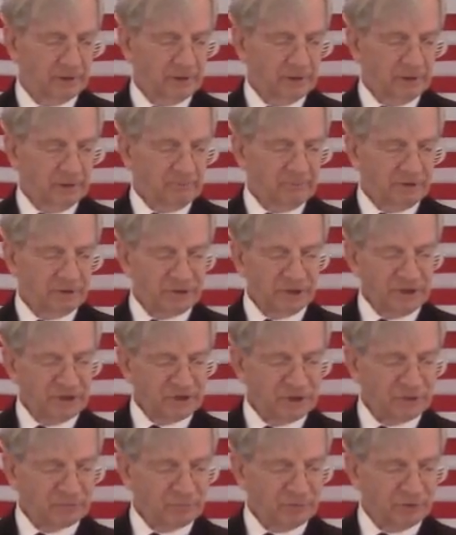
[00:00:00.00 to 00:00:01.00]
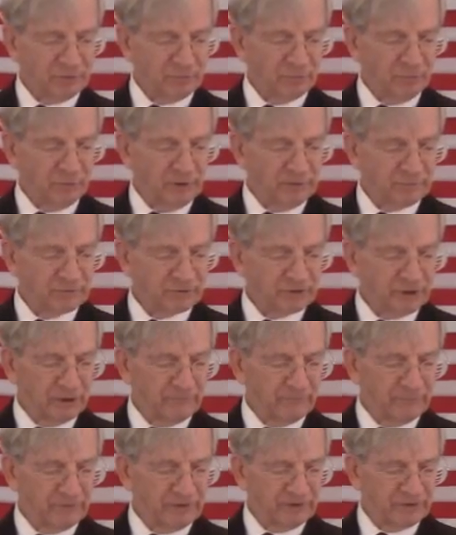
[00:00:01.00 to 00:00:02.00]
But Jesus withdrew
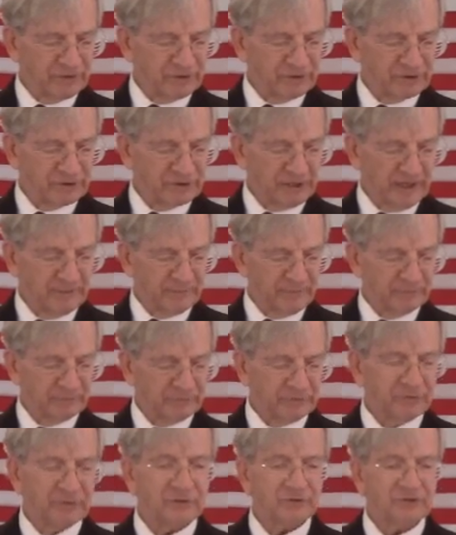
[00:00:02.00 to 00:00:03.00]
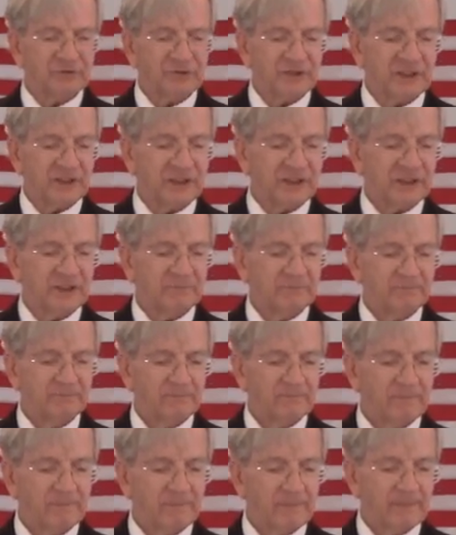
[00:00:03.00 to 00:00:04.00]
himself with his disciples to the sea,
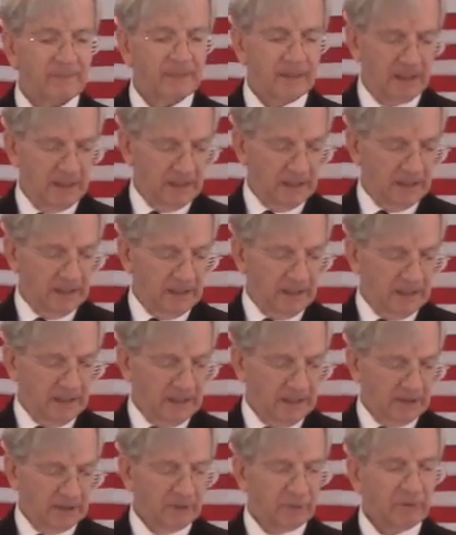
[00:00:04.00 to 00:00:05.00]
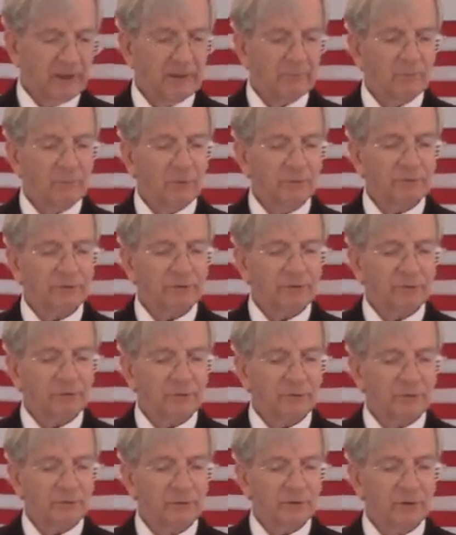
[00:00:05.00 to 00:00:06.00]
and a great
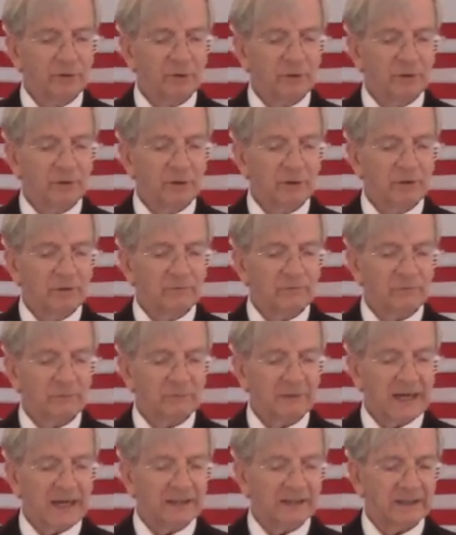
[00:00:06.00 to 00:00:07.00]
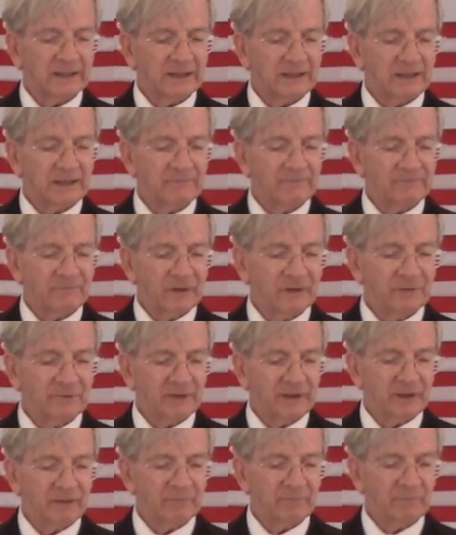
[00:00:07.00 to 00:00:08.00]
multitude from Galilee
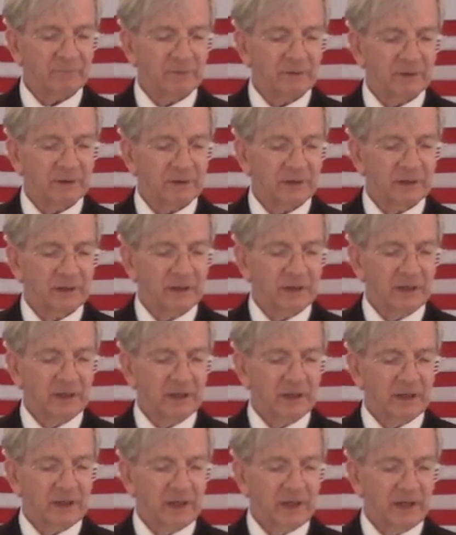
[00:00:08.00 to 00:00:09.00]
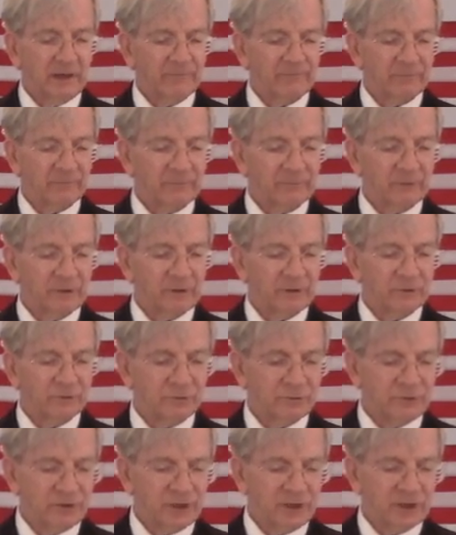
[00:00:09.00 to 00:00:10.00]
followed him and from
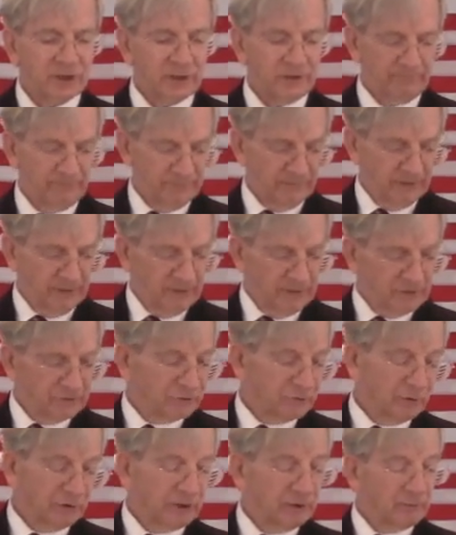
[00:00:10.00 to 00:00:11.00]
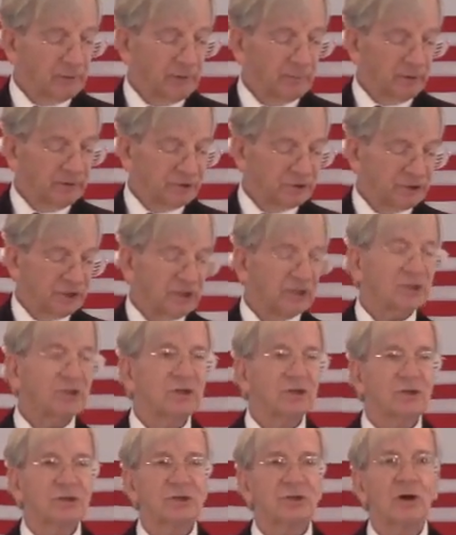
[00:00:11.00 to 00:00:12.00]
Judea. So anyway, what
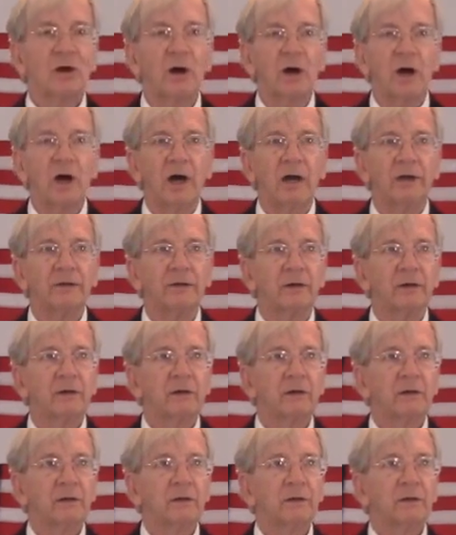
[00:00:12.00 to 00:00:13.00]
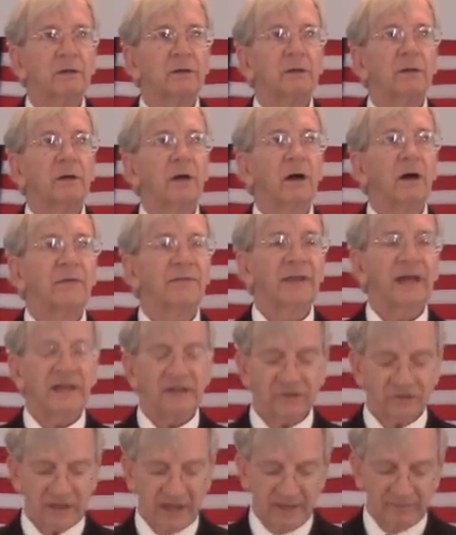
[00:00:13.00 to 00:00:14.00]
Jesus taught on
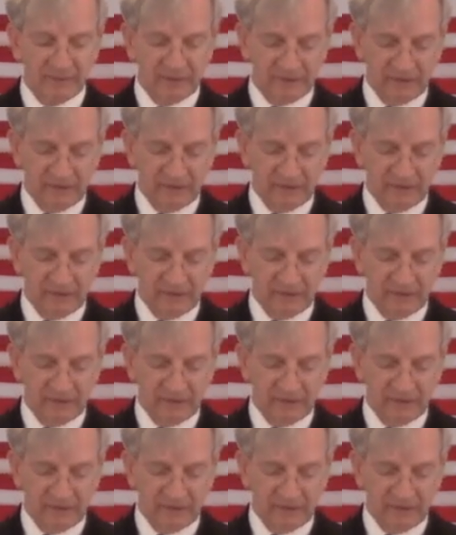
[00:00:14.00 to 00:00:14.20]
that Sabbath